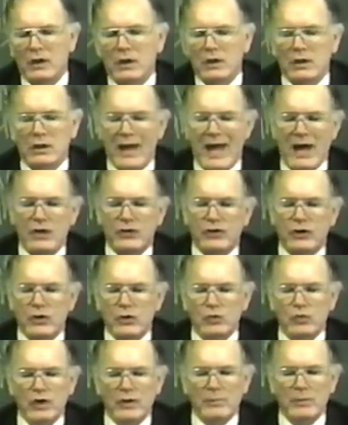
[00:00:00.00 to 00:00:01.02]
Now turn
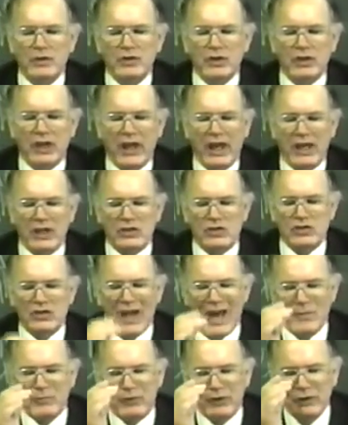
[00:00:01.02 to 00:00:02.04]
with me to the 8th
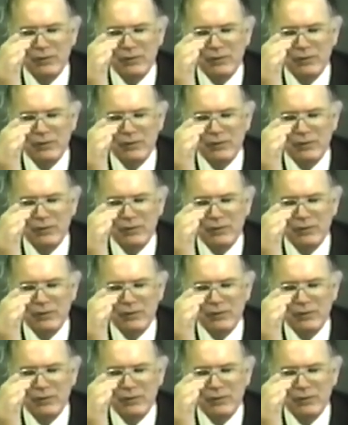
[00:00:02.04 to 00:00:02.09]
chapter,